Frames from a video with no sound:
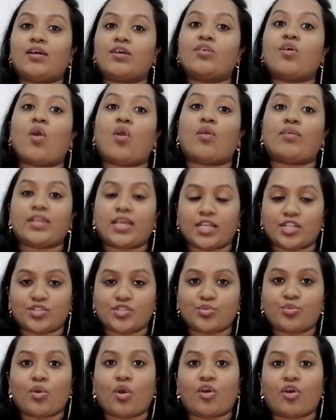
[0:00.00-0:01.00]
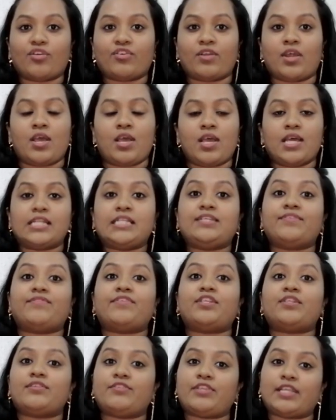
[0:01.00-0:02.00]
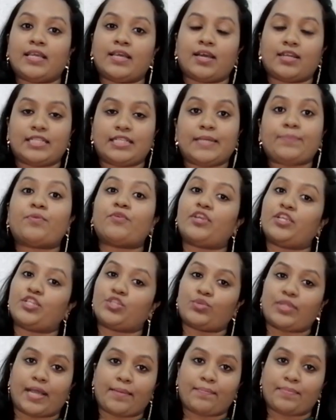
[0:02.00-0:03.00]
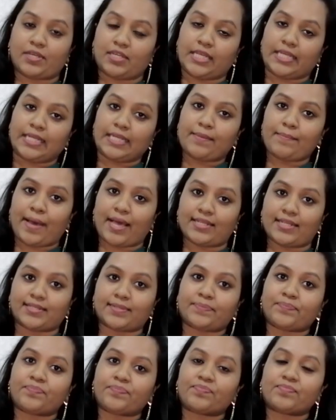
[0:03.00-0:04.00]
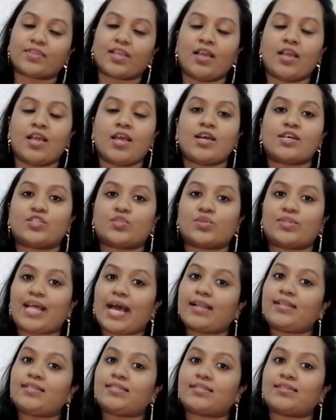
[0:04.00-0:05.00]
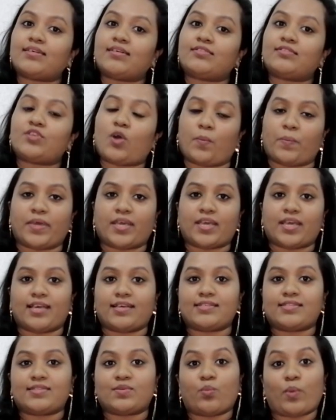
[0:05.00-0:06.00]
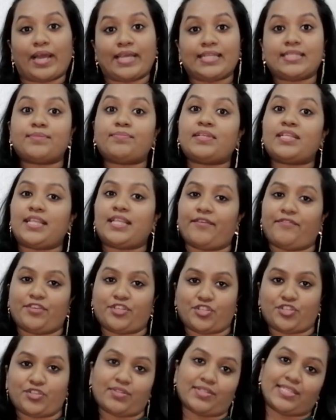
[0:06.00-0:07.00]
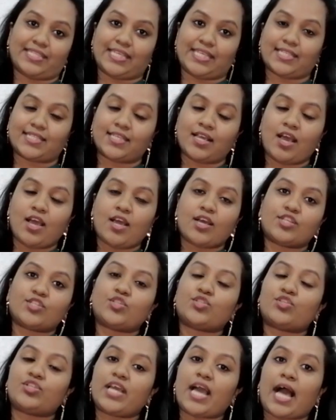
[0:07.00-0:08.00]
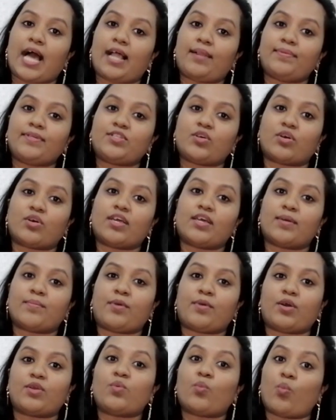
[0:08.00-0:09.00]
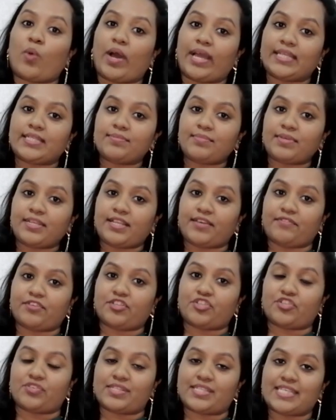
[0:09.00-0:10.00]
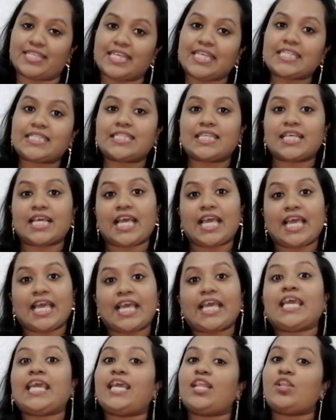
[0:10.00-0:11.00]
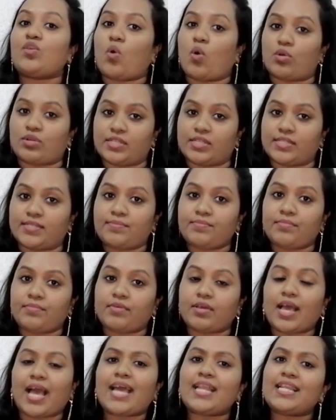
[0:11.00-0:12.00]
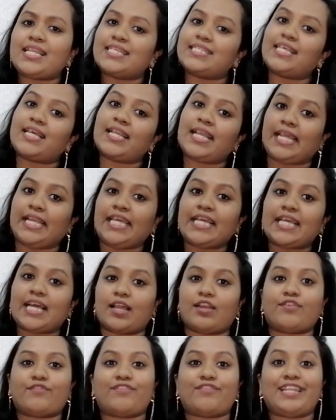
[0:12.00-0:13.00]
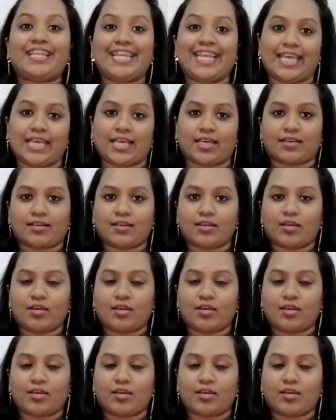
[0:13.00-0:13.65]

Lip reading: gone into or driven deeper into that particular matter. So that topic is vitamin deficiencies. So today I'll be talking about vitamin deficiencies in autism, and is there any kind of a link,